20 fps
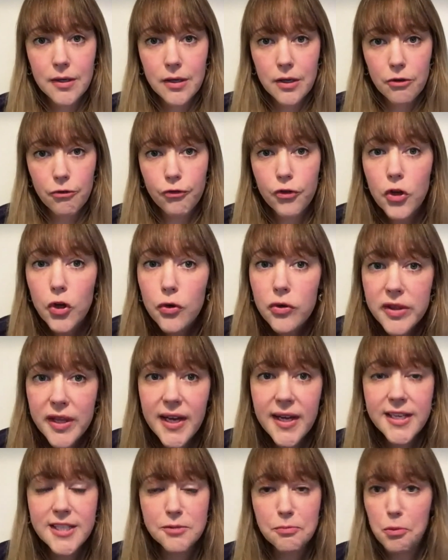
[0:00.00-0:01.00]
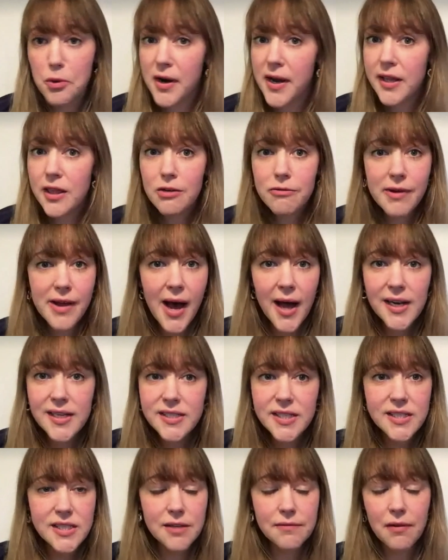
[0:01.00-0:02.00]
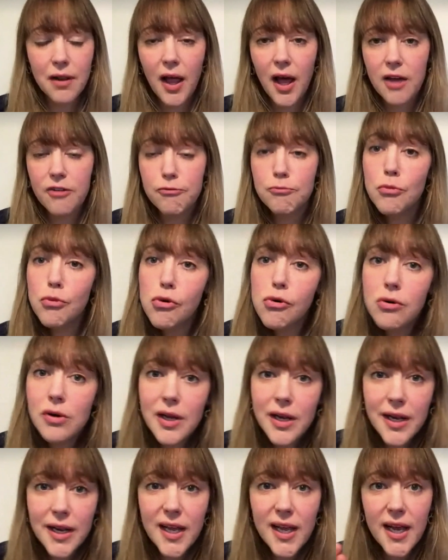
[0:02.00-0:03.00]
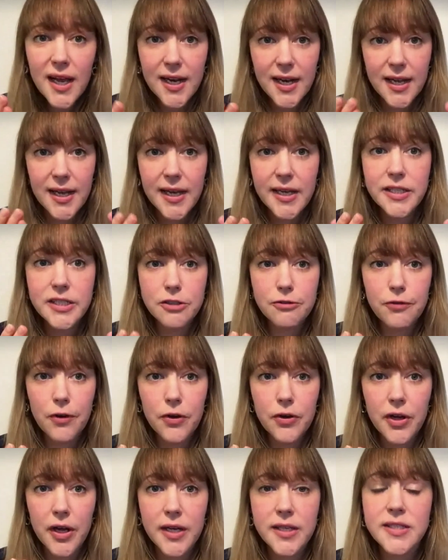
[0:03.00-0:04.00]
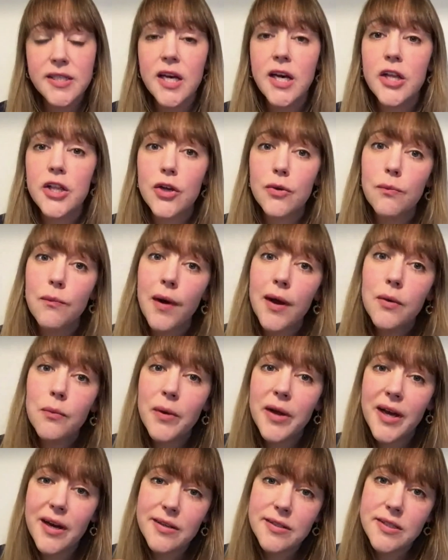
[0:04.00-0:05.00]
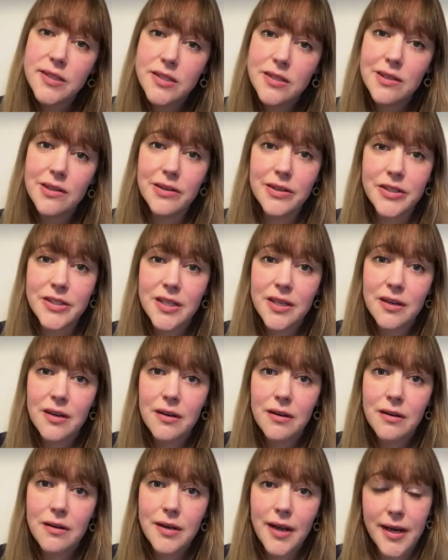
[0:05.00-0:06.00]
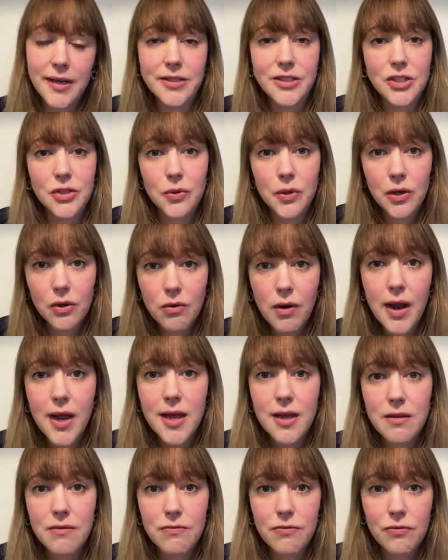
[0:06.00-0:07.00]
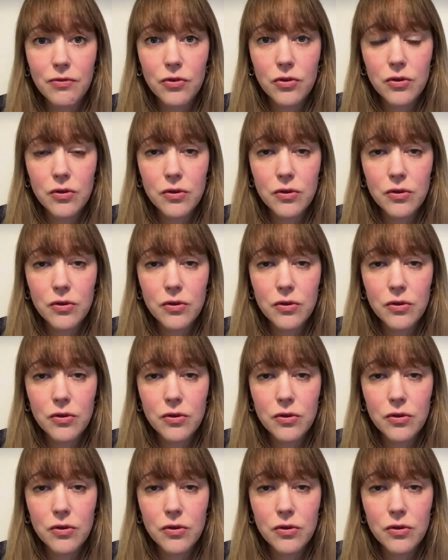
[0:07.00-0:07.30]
Few things bring the realities of life more clearly into focus than when we are stood next to a grave.